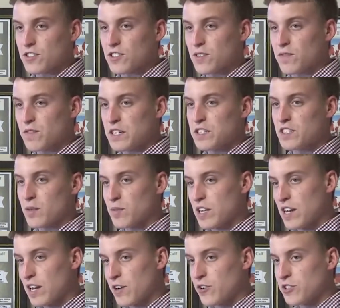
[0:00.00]
us to feed some of
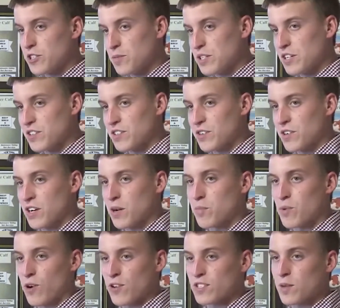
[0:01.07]
that energy because they're going
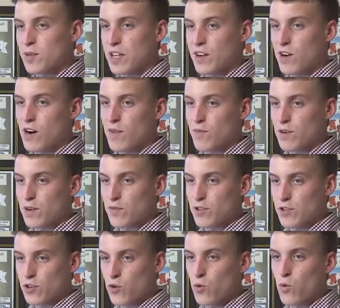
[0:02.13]
to burn some of that off whenever
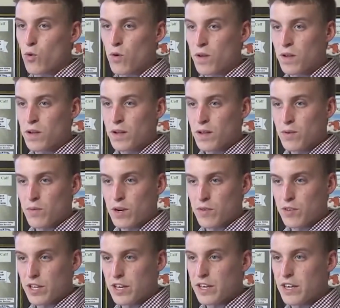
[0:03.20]
they're cool,
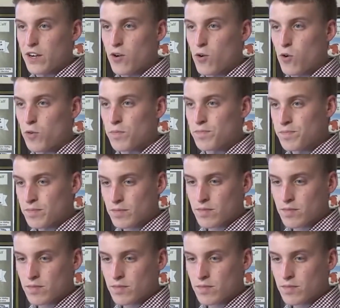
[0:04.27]
whenever they get cold.